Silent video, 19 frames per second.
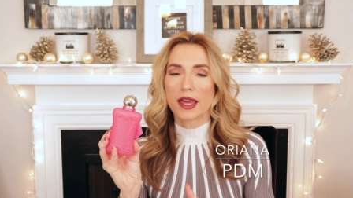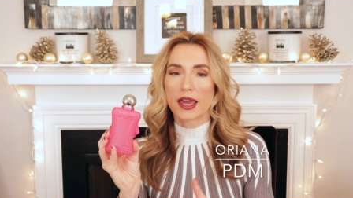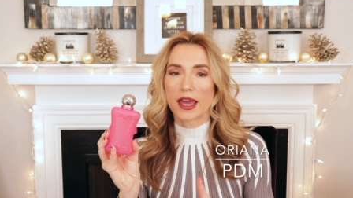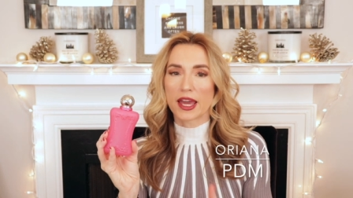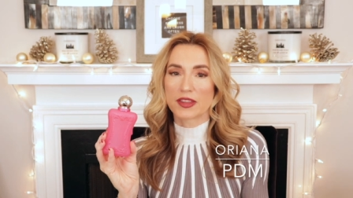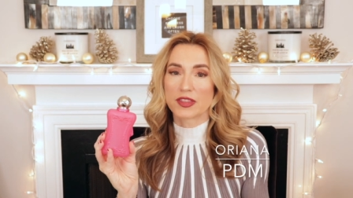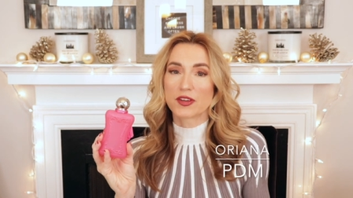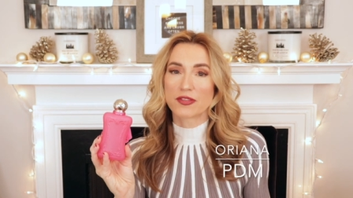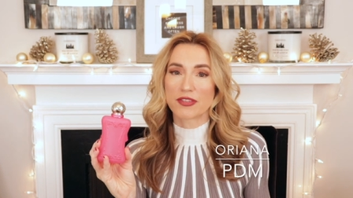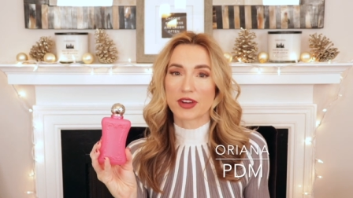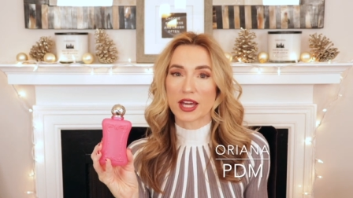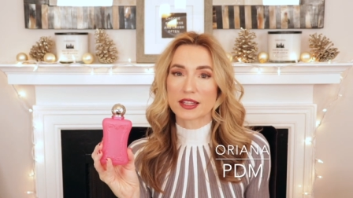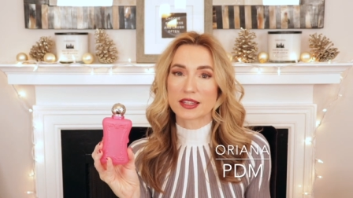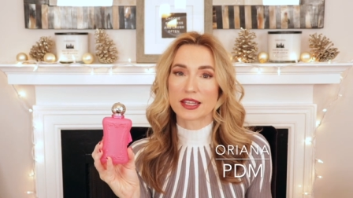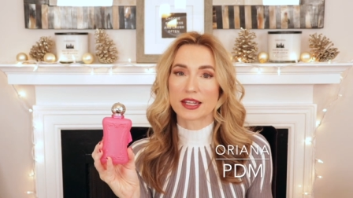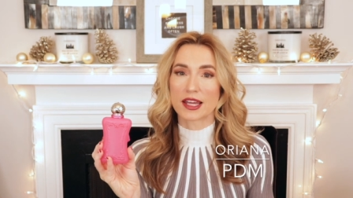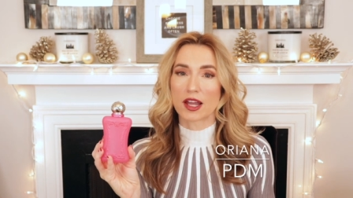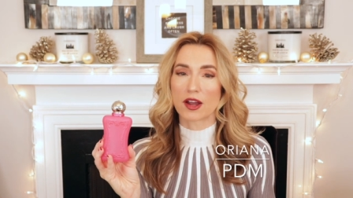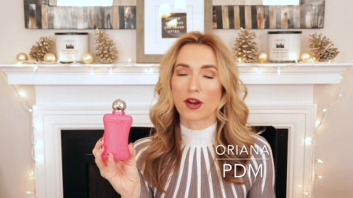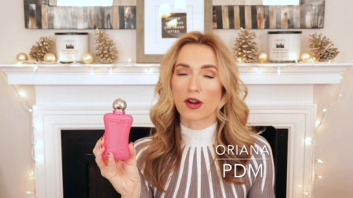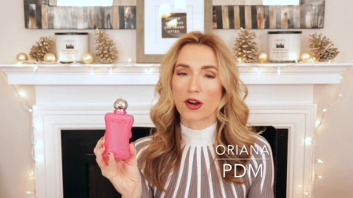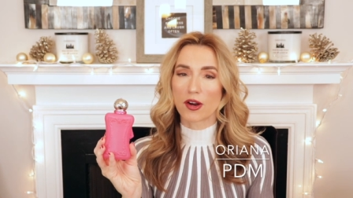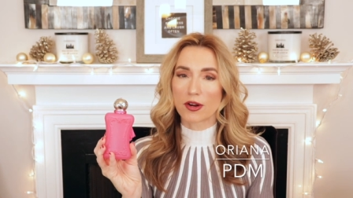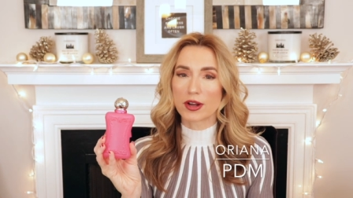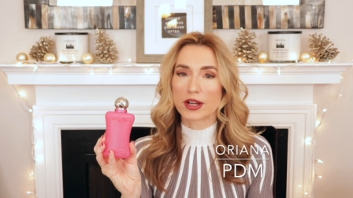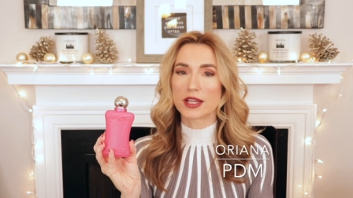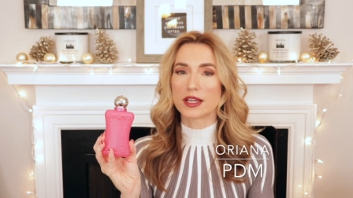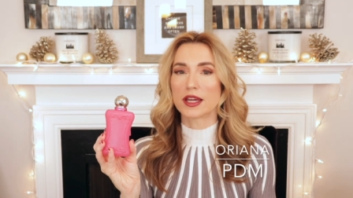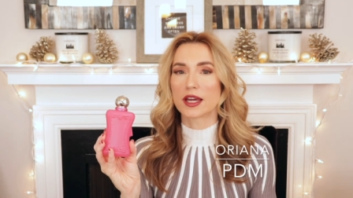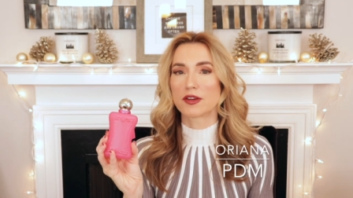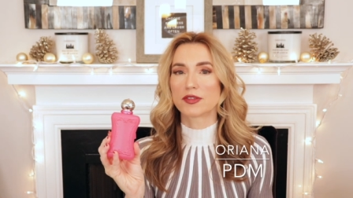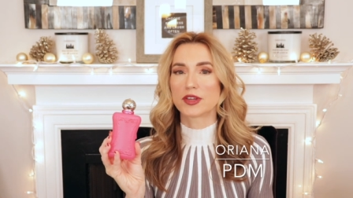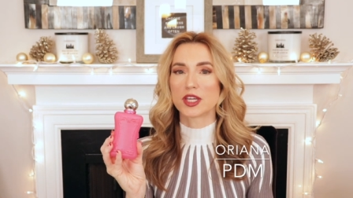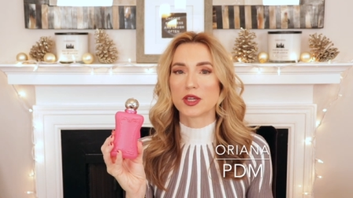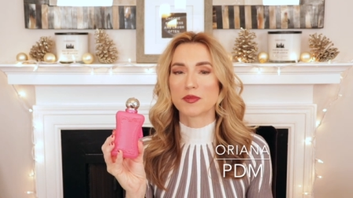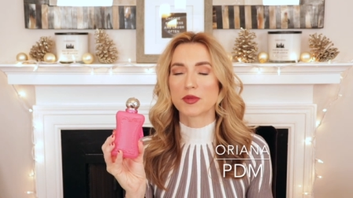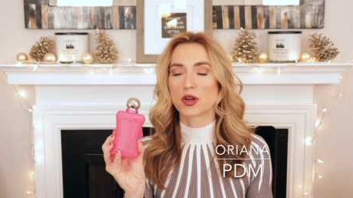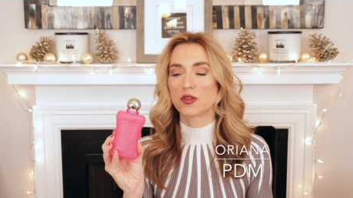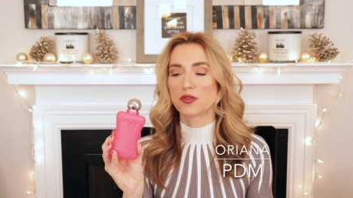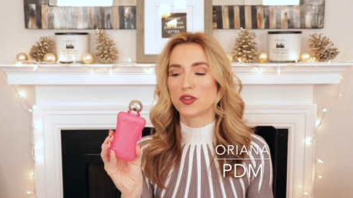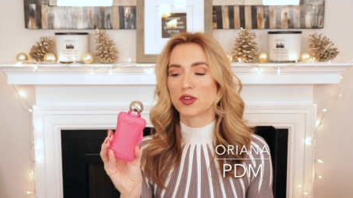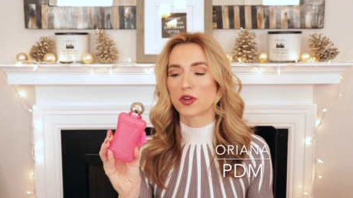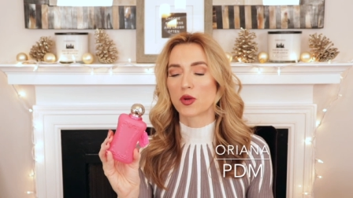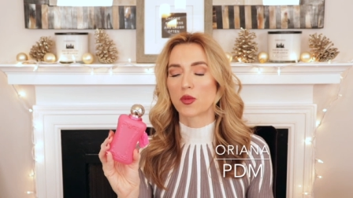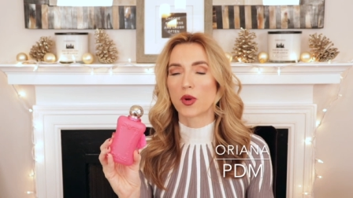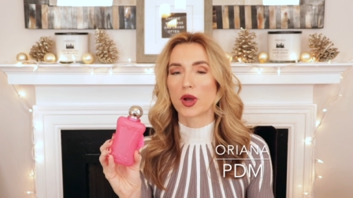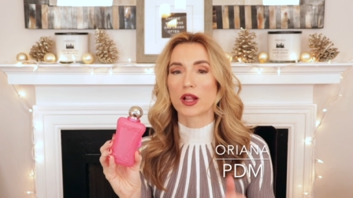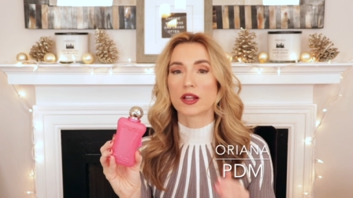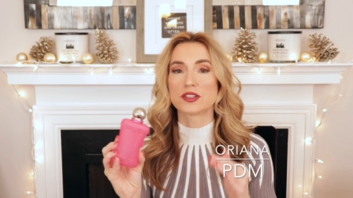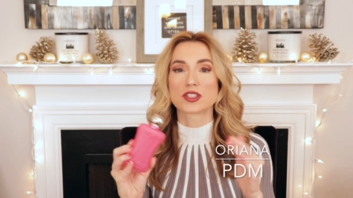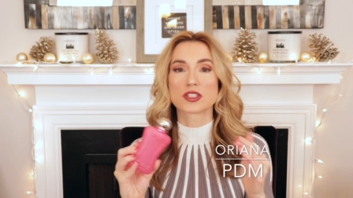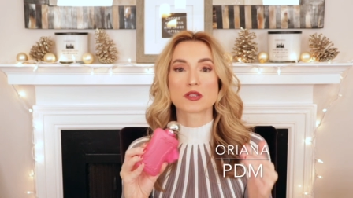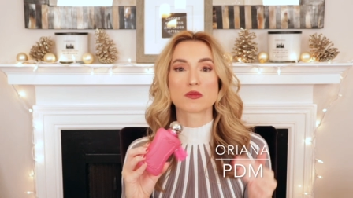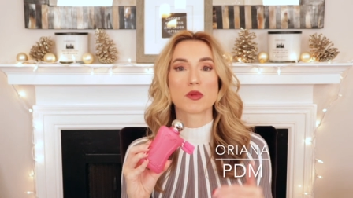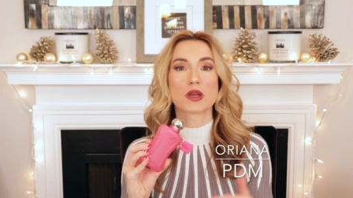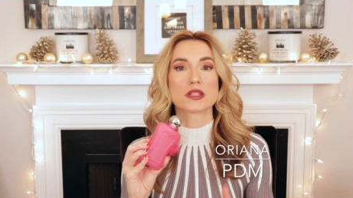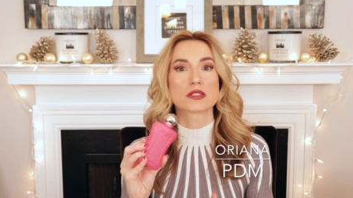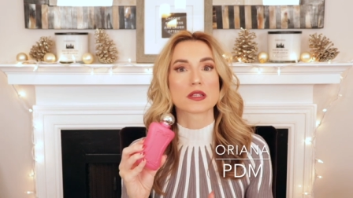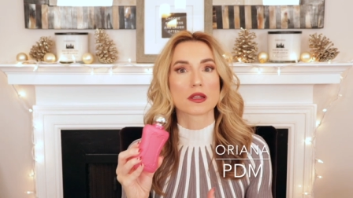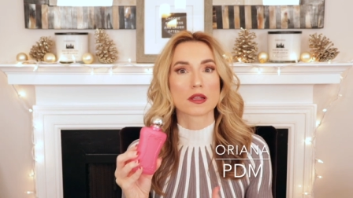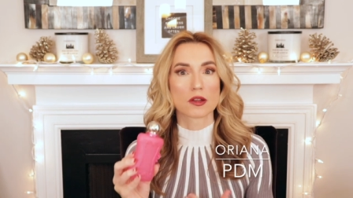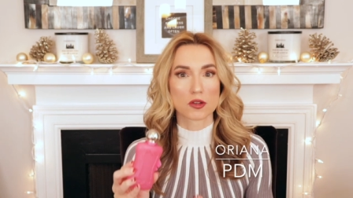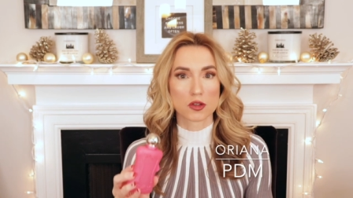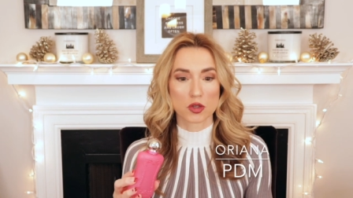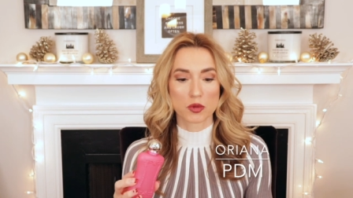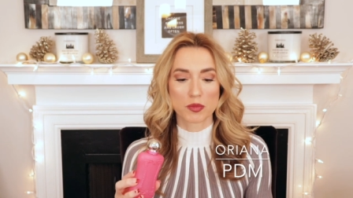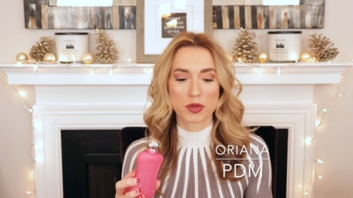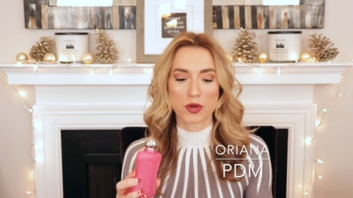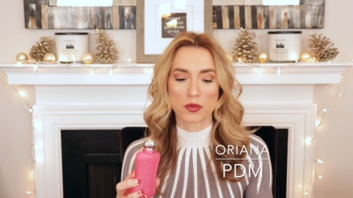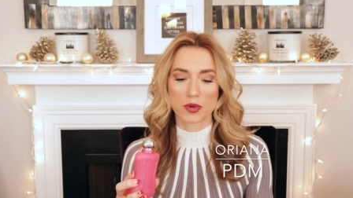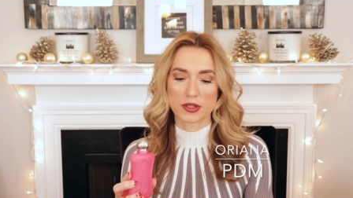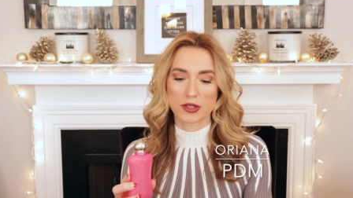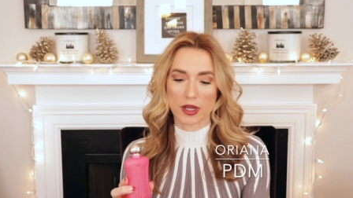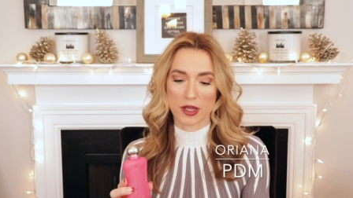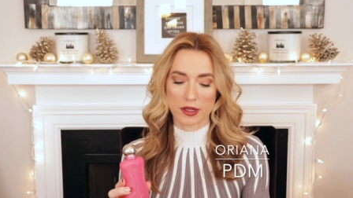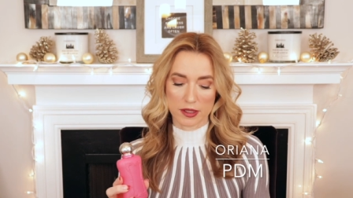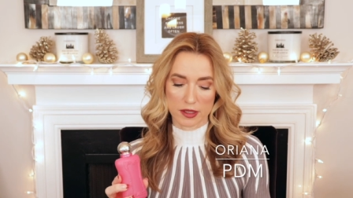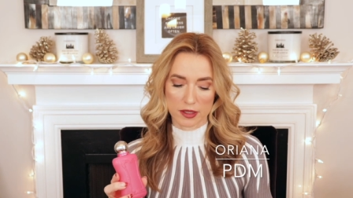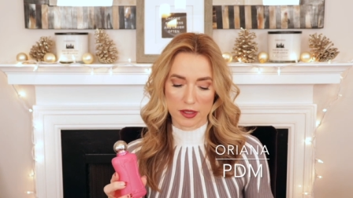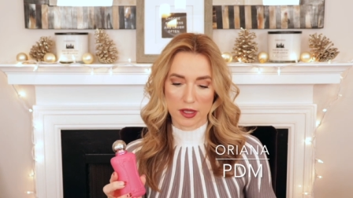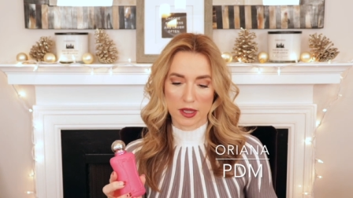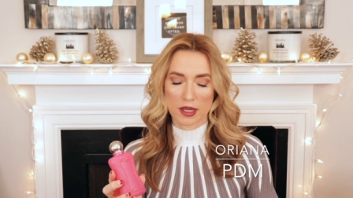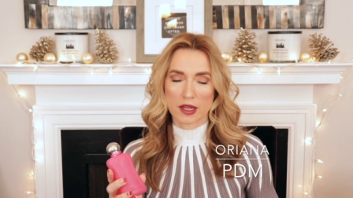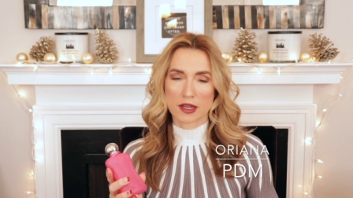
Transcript: And the fact that I already have Guimauve de Noël, it just makes it a little bit redundant.